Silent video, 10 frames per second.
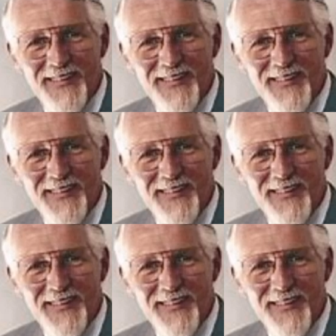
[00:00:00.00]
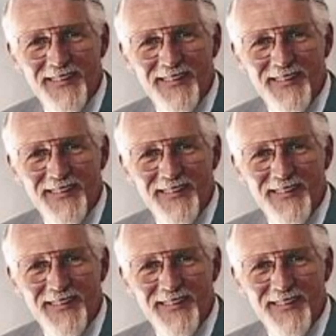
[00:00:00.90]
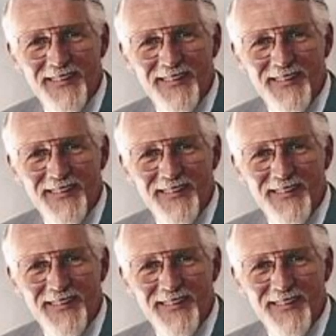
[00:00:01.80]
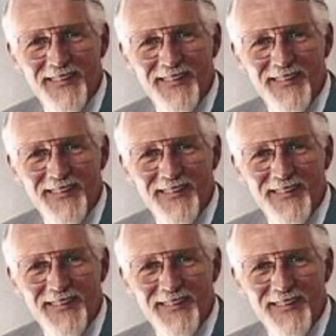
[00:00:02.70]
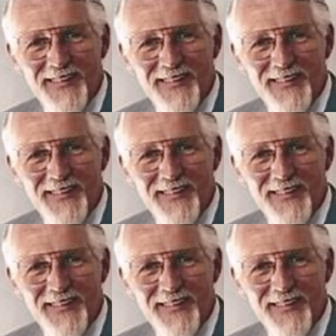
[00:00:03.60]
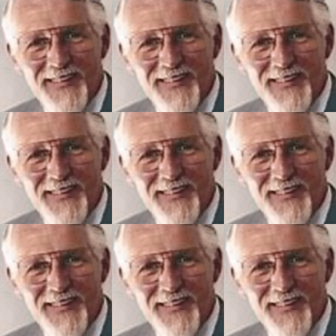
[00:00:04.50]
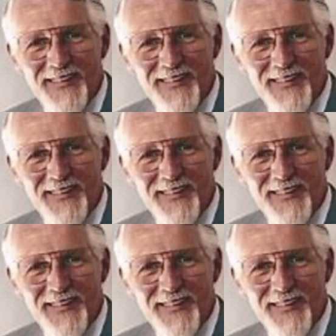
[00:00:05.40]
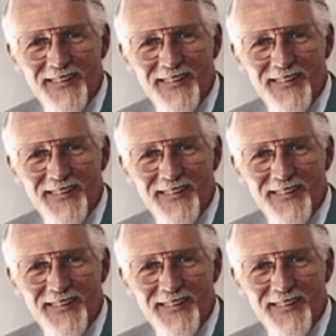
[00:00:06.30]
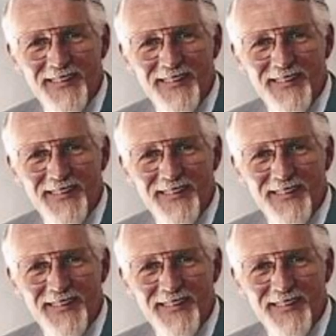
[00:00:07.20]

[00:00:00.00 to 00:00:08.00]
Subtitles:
This is a still picture; no speech is visible.